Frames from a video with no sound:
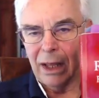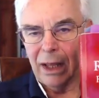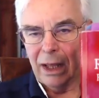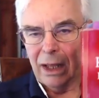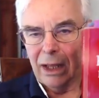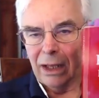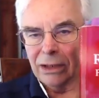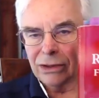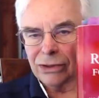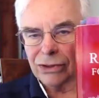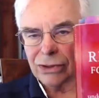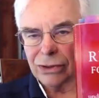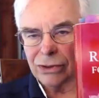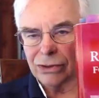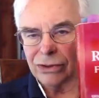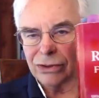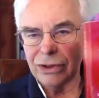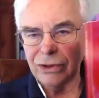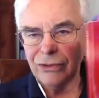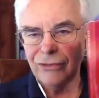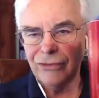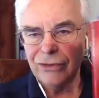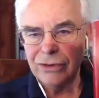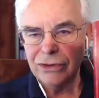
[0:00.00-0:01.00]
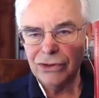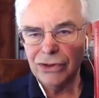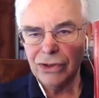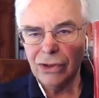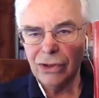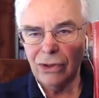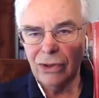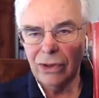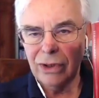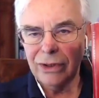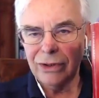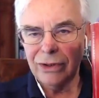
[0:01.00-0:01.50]
Searching for
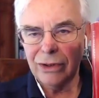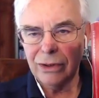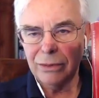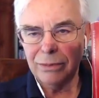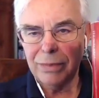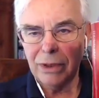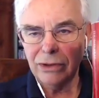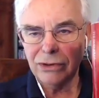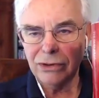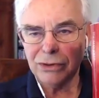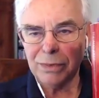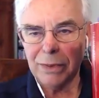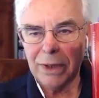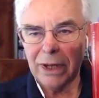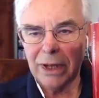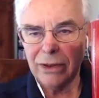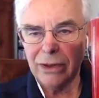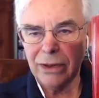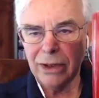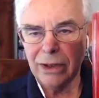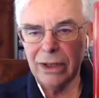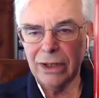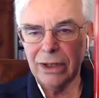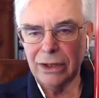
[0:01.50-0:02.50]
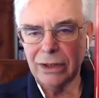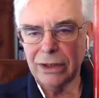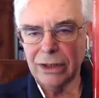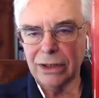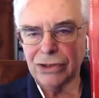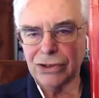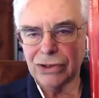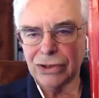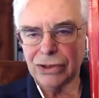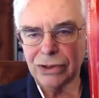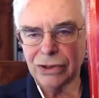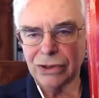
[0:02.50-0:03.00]
Soul Under Postmodern
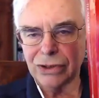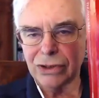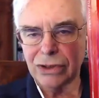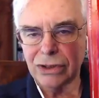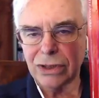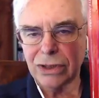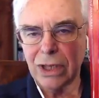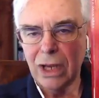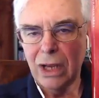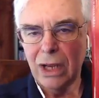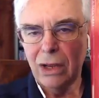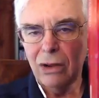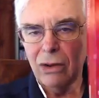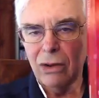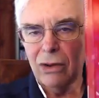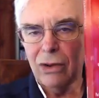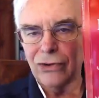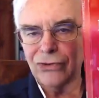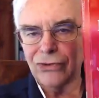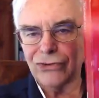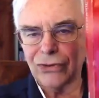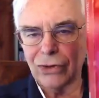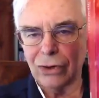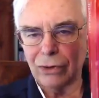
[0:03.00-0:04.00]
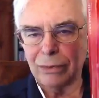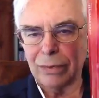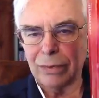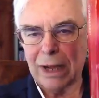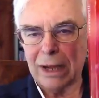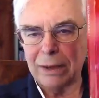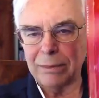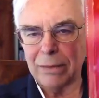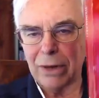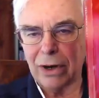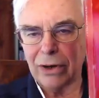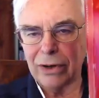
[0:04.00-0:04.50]
Conditions, also by
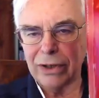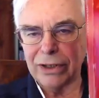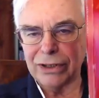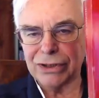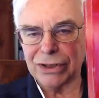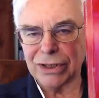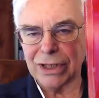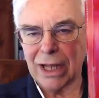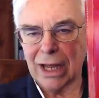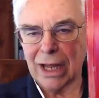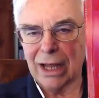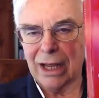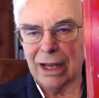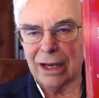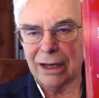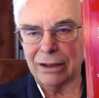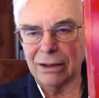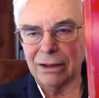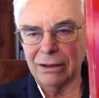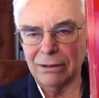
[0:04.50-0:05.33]
Murray Stein